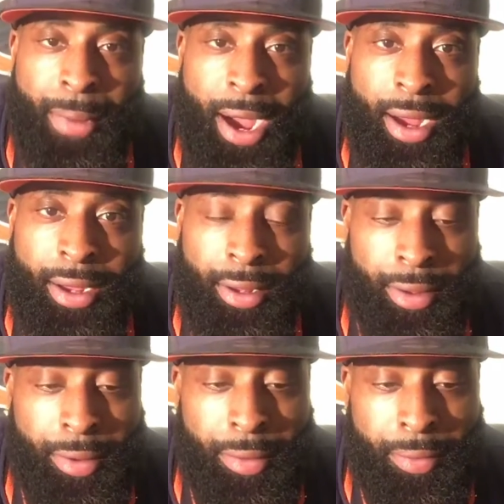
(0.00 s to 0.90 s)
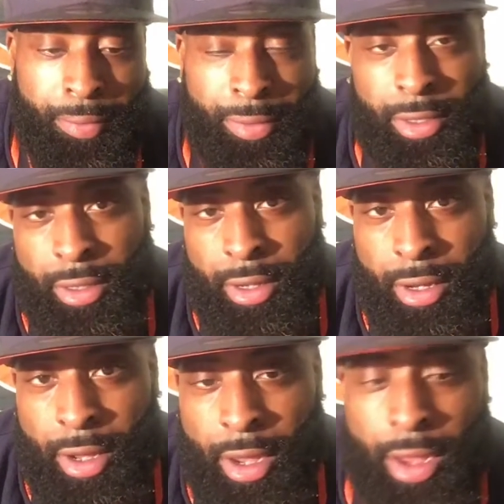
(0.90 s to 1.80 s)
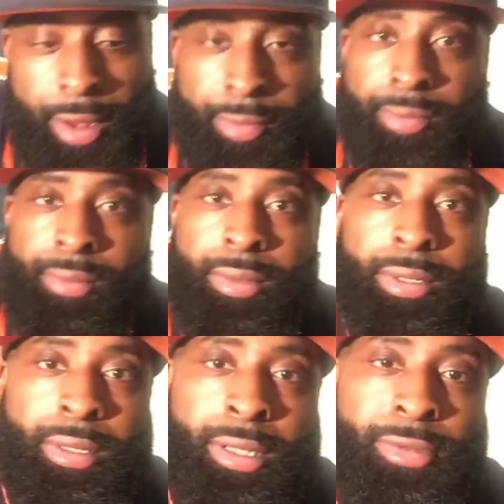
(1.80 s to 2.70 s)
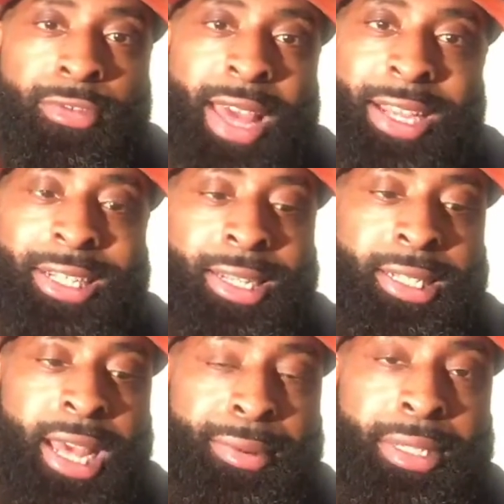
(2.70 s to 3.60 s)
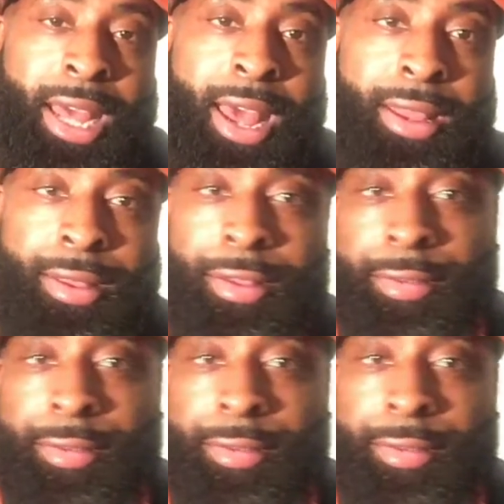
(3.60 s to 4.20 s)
my VHS tape signed.